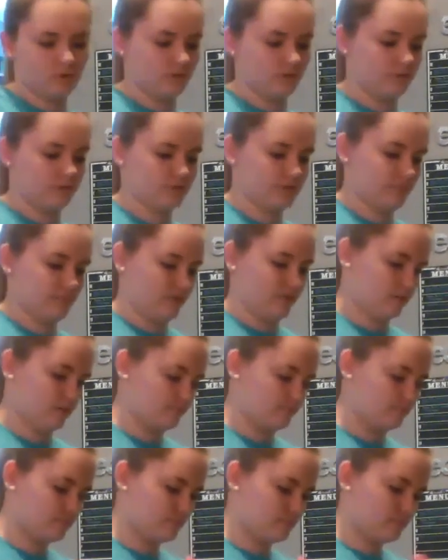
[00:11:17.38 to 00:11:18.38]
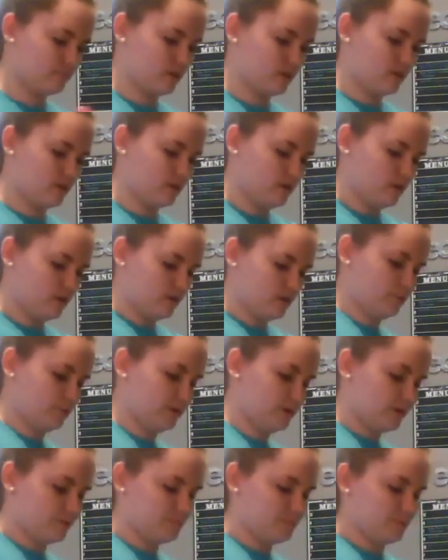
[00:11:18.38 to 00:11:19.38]
Or something. You're
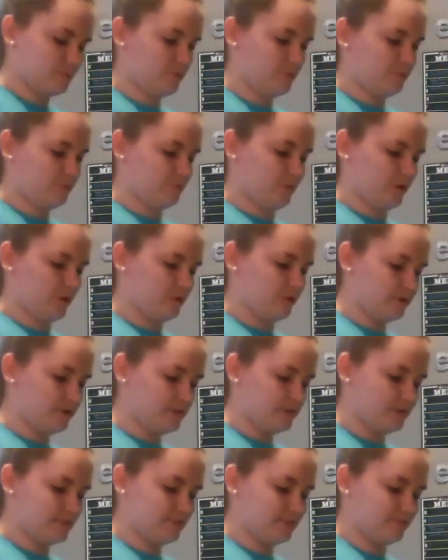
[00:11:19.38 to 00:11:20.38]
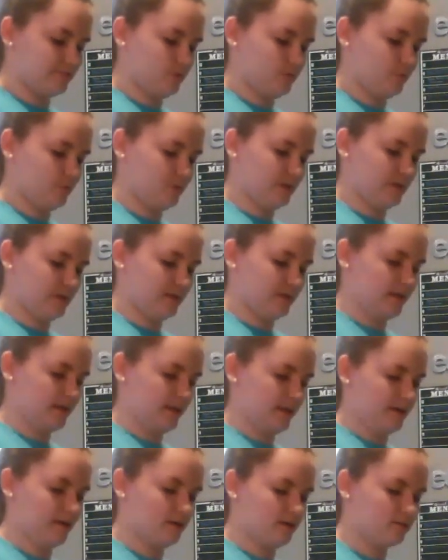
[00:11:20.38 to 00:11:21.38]
welcome to put butter in this if you want it like
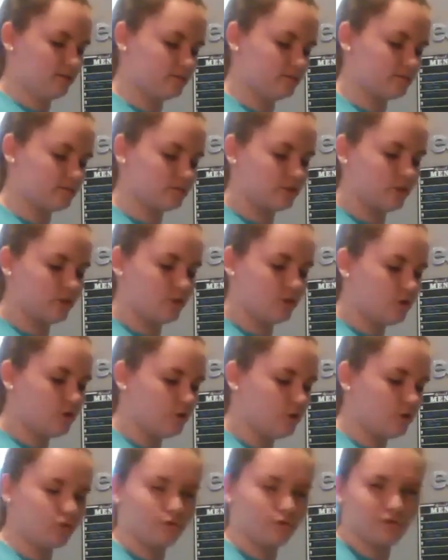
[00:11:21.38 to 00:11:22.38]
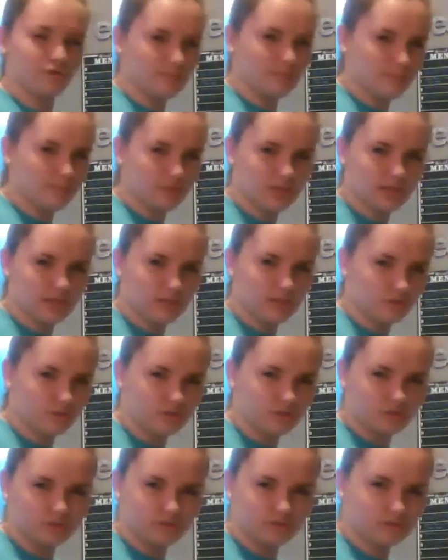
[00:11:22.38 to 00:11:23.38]
a
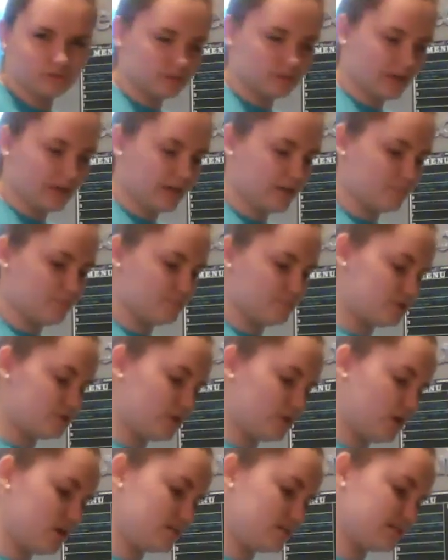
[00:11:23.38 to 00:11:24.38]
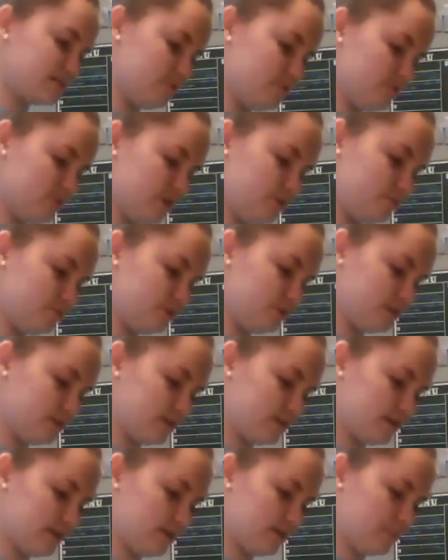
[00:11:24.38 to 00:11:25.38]
creamier type sauce. I might put
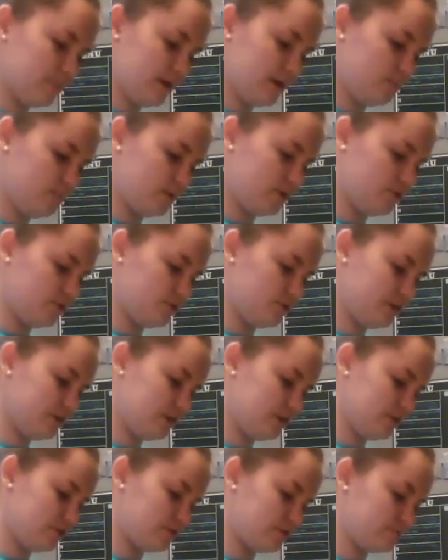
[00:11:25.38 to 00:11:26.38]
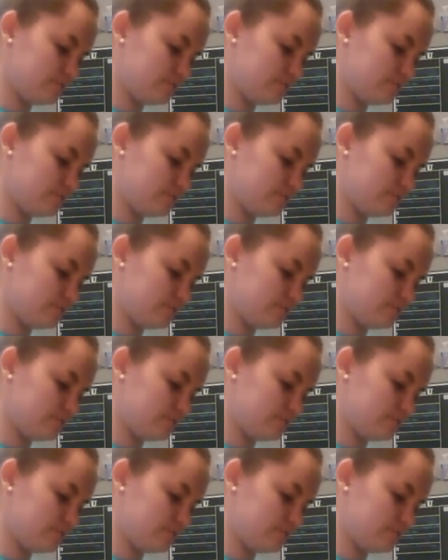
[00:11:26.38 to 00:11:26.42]
like a pat of butter in here.